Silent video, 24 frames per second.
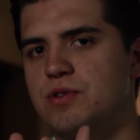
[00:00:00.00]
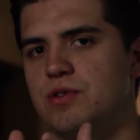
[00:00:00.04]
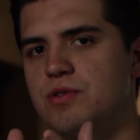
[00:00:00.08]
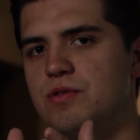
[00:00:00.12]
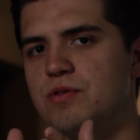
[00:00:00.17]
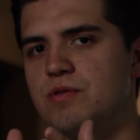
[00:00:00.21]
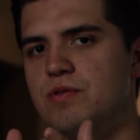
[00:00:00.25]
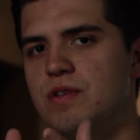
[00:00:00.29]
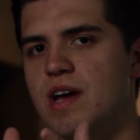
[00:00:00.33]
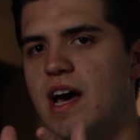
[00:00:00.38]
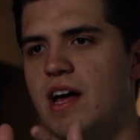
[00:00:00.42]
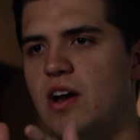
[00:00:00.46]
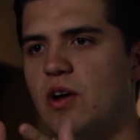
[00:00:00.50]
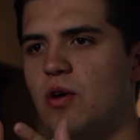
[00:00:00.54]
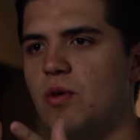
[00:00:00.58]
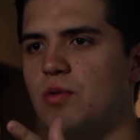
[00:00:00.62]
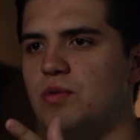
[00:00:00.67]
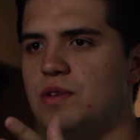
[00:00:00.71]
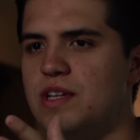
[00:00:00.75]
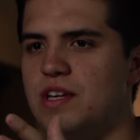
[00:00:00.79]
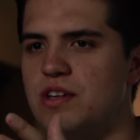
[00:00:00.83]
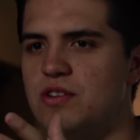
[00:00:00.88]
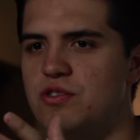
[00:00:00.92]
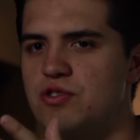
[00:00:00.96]
to not
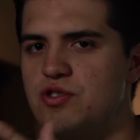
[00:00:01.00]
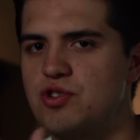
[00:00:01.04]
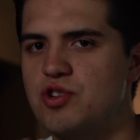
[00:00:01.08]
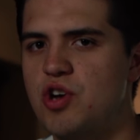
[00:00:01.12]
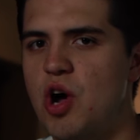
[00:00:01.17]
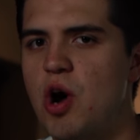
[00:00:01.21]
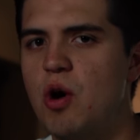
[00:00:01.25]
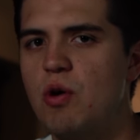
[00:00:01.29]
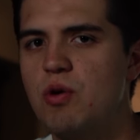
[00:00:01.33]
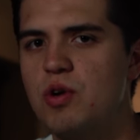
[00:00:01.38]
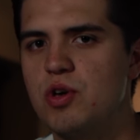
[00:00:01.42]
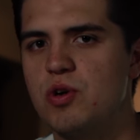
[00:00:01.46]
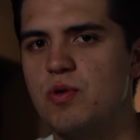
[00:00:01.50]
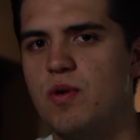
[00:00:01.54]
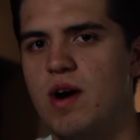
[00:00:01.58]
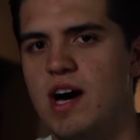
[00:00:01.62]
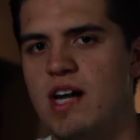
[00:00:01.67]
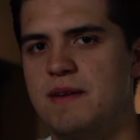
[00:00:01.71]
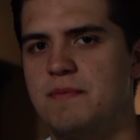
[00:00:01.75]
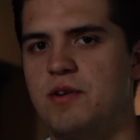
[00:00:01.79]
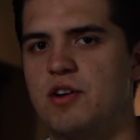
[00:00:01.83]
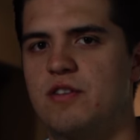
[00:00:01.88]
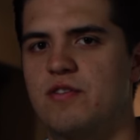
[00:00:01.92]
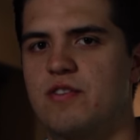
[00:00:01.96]
only show you
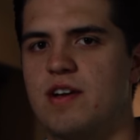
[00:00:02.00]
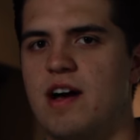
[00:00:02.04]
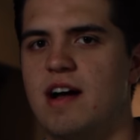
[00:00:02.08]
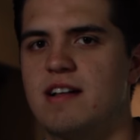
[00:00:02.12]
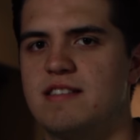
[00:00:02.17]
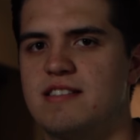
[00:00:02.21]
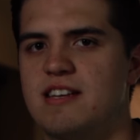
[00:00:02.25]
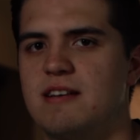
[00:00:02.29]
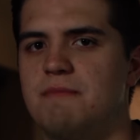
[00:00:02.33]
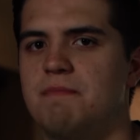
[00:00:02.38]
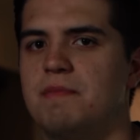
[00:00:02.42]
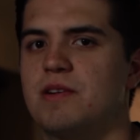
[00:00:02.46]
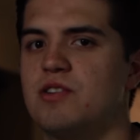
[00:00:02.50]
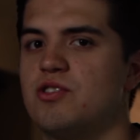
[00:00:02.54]
automotive content,